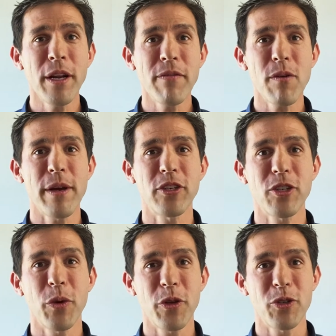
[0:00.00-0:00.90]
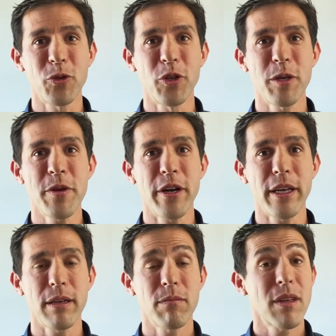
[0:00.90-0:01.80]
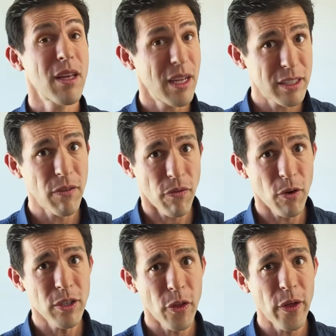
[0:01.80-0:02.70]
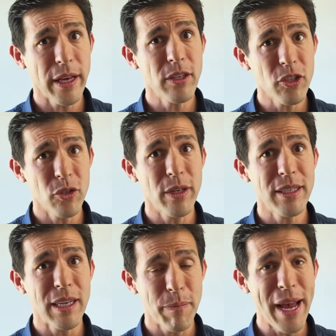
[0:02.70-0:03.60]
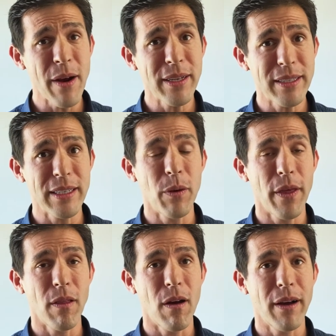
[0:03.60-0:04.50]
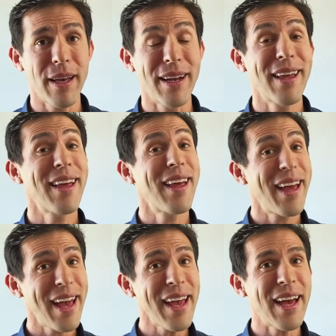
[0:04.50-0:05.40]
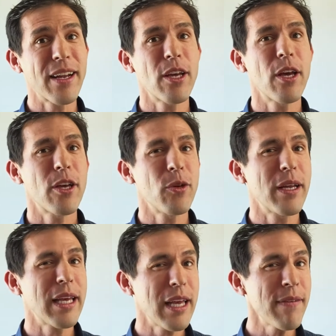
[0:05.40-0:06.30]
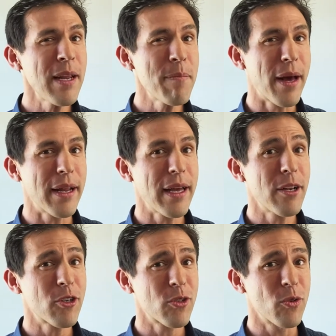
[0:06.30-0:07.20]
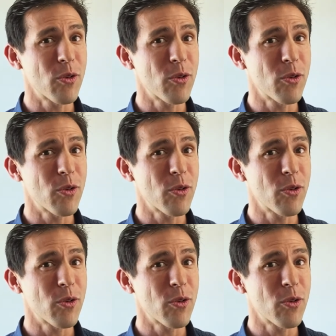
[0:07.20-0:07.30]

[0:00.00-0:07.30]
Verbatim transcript: information with your school community. It's the first thing students and parents see when they log in, and you can even embed it in your school's